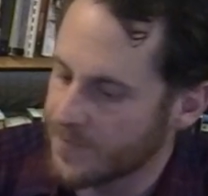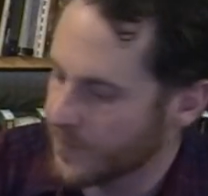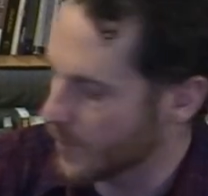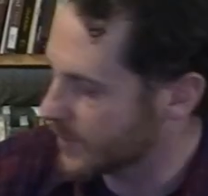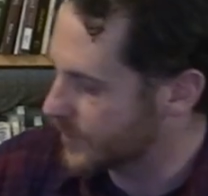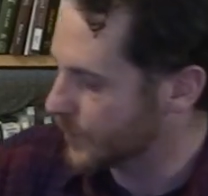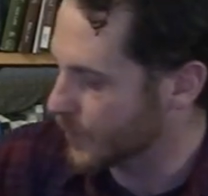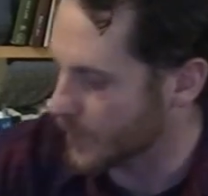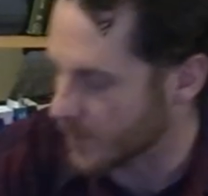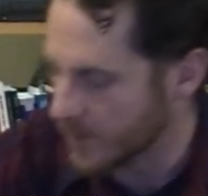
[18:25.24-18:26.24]
for a
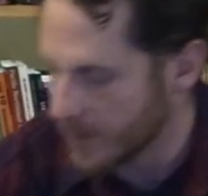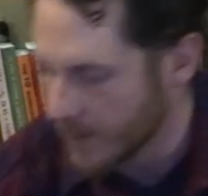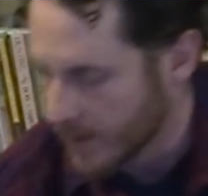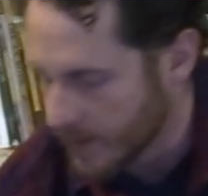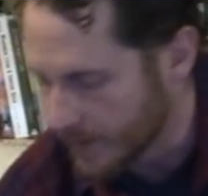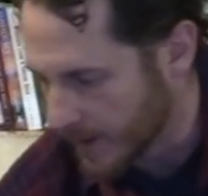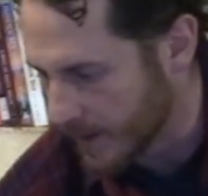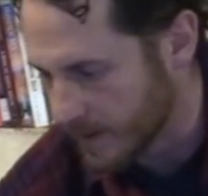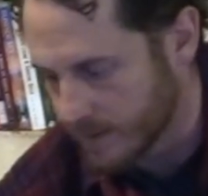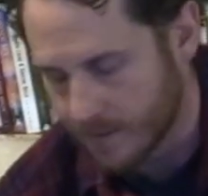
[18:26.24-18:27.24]
tool
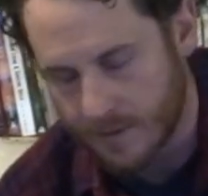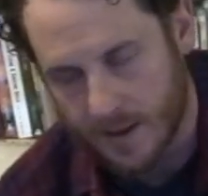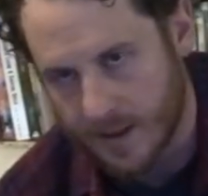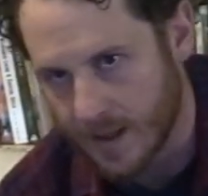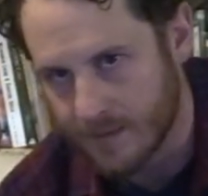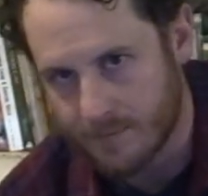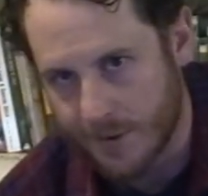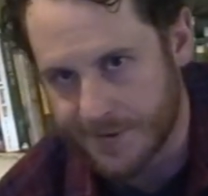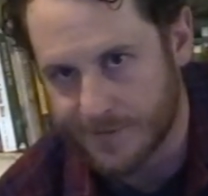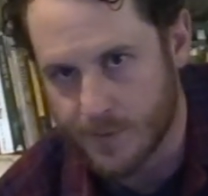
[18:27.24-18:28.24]
that, again,
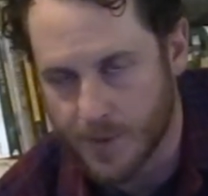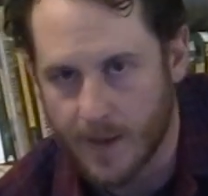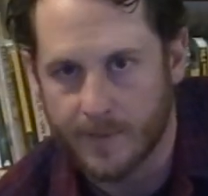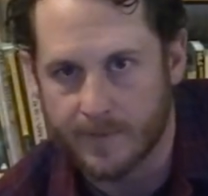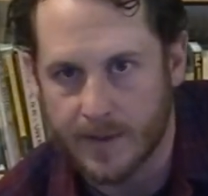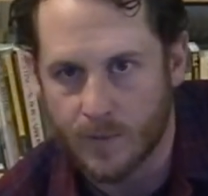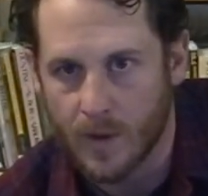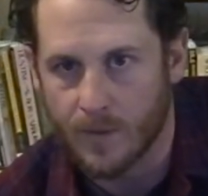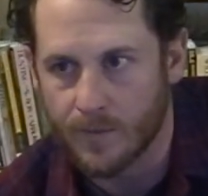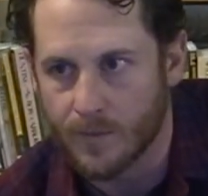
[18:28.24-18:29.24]
most of you probably
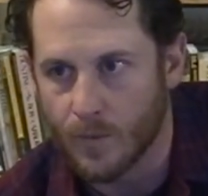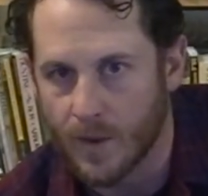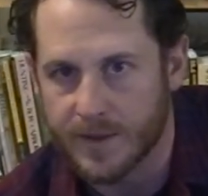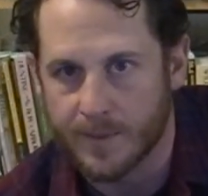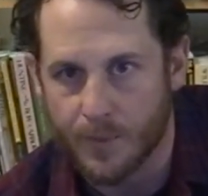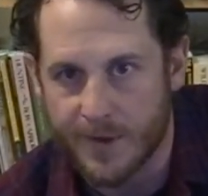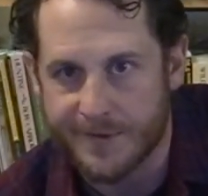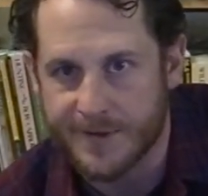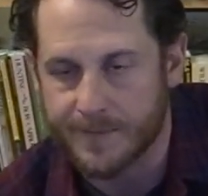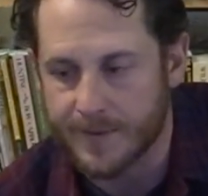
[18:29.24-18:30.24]
won't want to
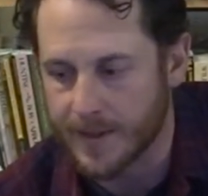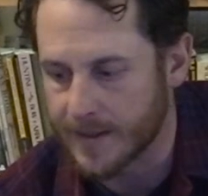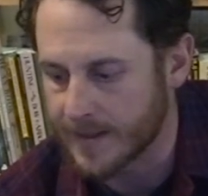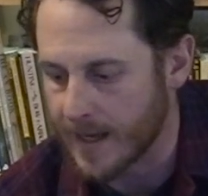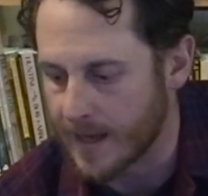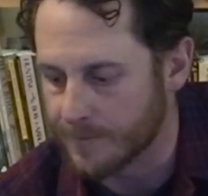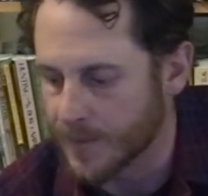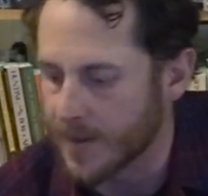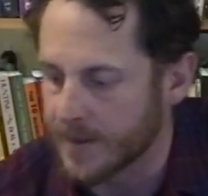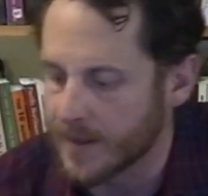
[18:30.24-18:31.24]
bring something like that,
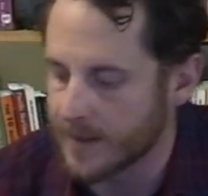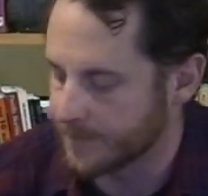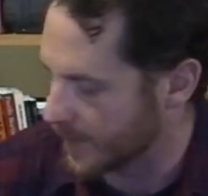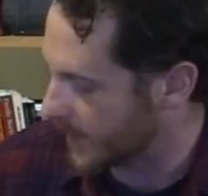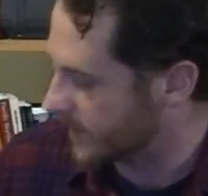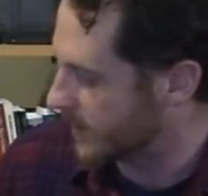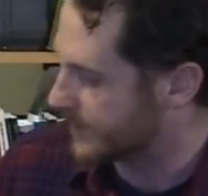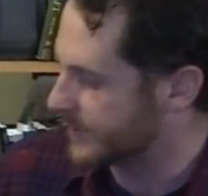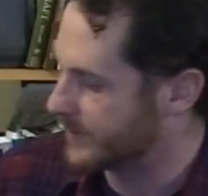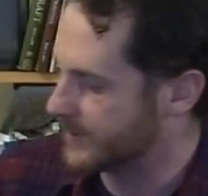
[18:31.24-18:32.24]
but
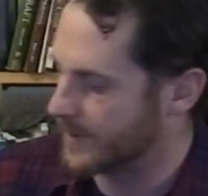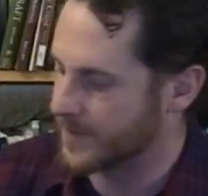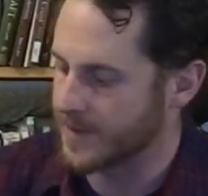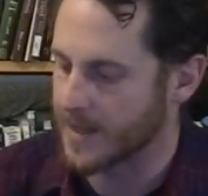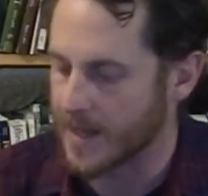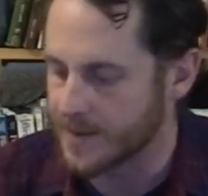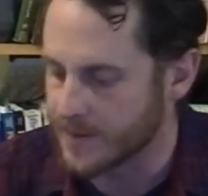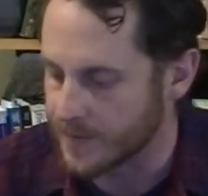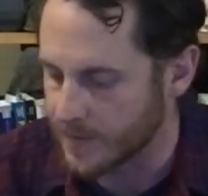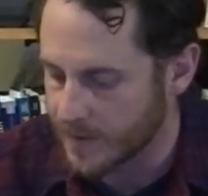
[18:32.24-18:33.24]
it's something that I
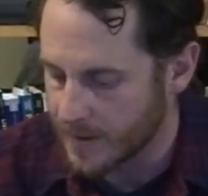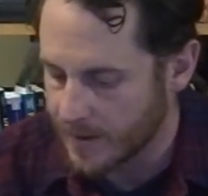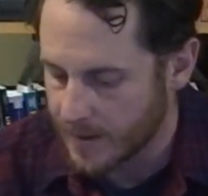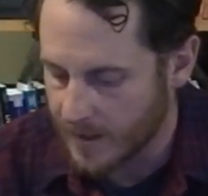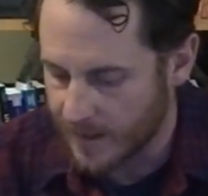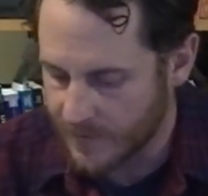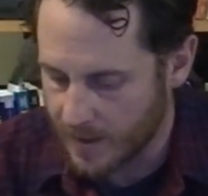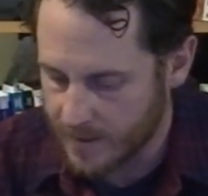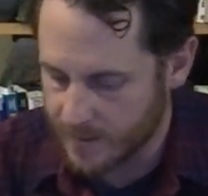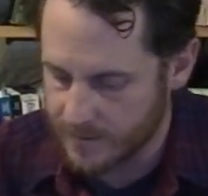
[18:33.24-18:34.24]
do. I've
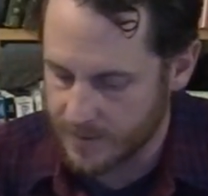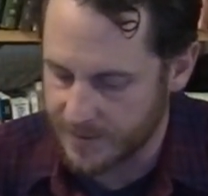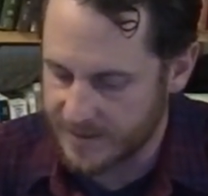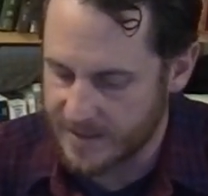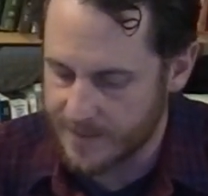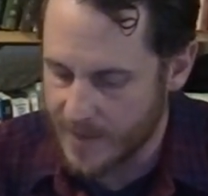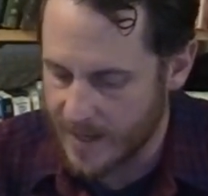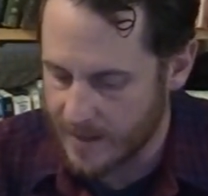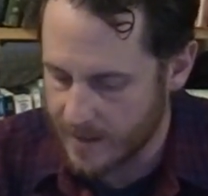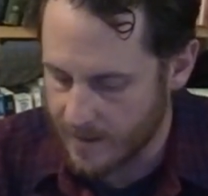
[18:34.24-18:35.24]
got another little ditty
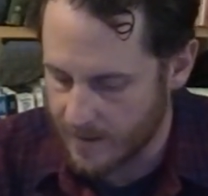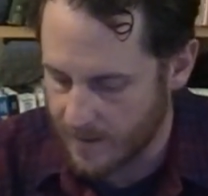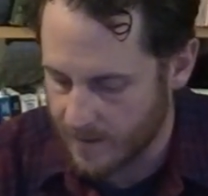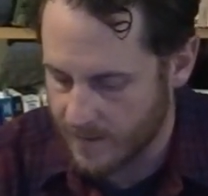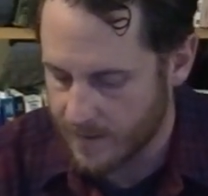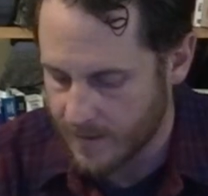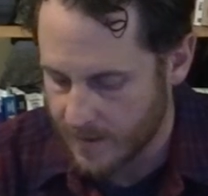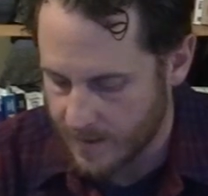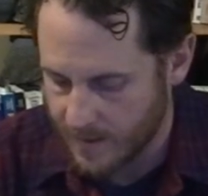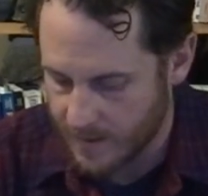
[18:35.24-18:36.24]
bag here
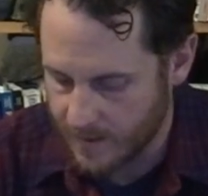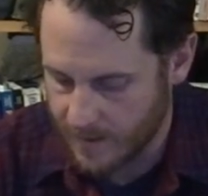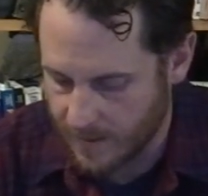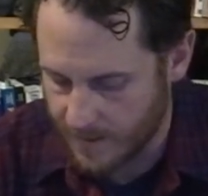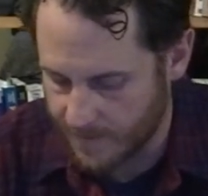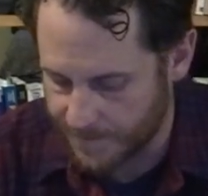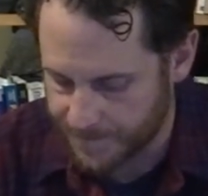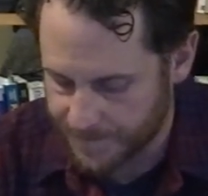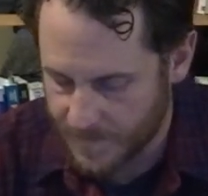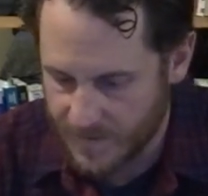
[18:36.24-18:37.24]

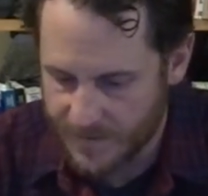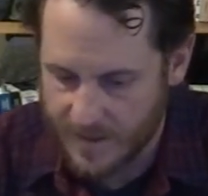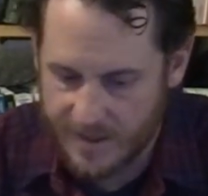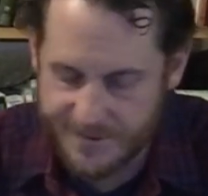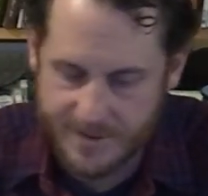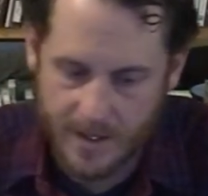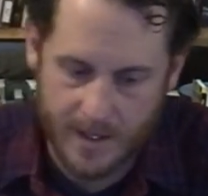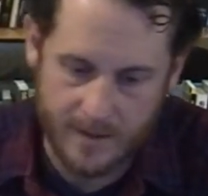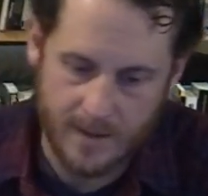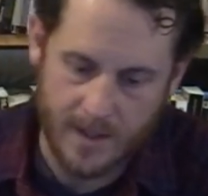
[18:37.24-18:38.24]
that has
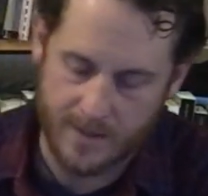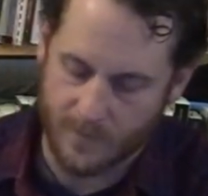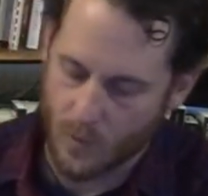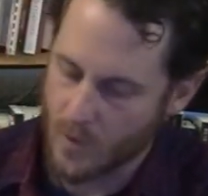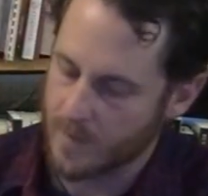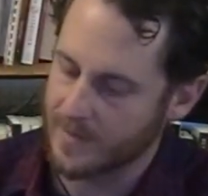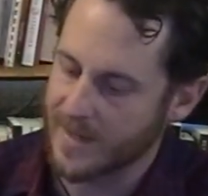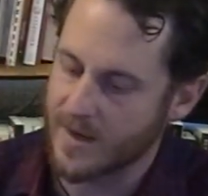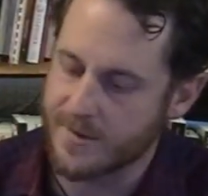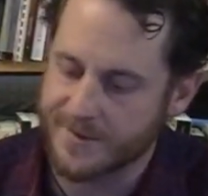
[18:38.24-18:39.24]
got kind of warm
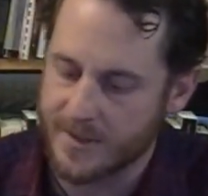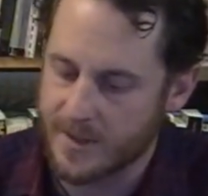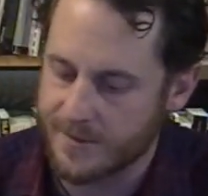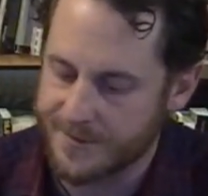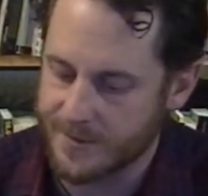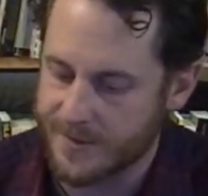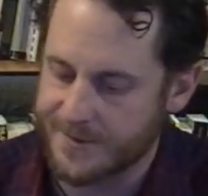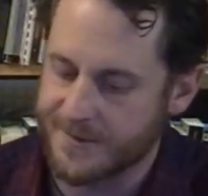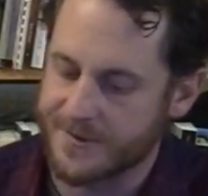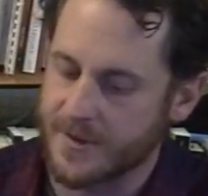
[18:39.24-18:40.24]
layers in it. So
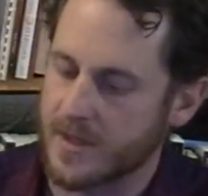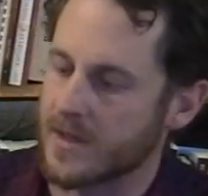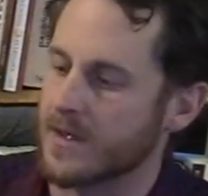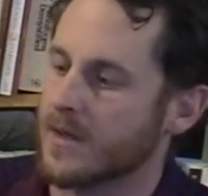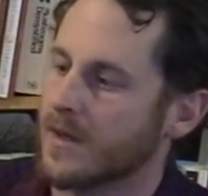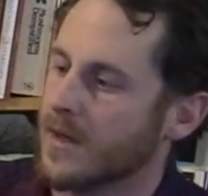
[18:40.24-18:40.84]
this is a